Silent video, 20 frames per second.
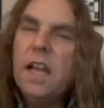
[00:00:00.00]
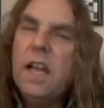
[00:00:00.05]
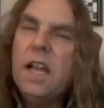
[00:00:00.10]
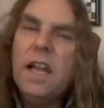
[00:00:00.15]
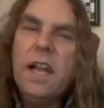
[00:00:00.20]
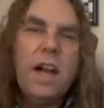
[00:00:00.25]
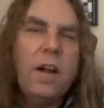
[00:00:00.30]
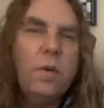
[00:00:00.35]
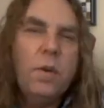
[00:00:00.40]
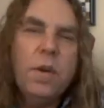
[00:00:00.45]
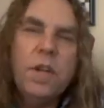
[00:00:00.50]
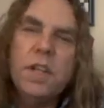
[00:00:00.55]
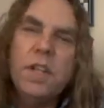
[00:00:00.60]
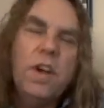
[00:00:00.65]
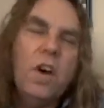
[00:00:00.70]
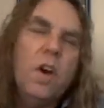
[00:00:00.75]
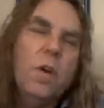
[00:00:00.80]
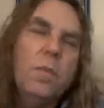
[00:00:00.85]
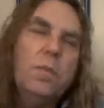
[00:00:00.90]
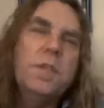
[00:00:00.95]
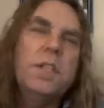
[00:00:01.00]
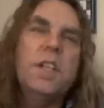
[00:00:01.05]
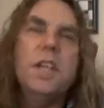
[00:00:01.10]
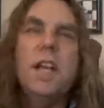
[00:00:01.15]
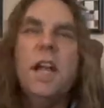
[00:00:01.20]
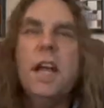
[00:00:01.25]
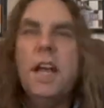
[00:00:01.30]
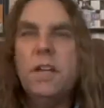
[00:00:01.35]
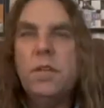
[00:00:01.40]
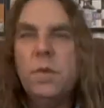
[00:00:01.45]
And I really hope to
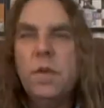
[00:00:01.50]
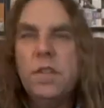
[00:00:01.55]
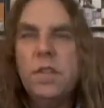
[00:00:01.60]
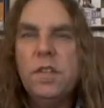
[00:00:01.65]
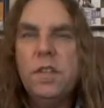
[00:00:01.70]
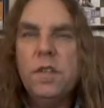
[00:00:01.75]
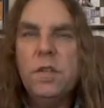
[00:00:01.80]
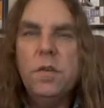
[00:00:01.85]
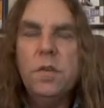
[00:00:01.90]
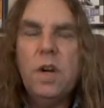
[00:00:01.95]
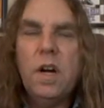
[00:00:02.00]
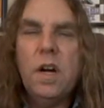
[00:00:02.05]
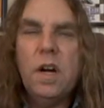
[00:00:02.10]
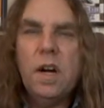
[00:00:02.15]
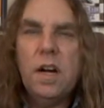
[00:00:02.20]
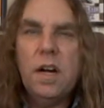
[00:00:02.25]
connect with you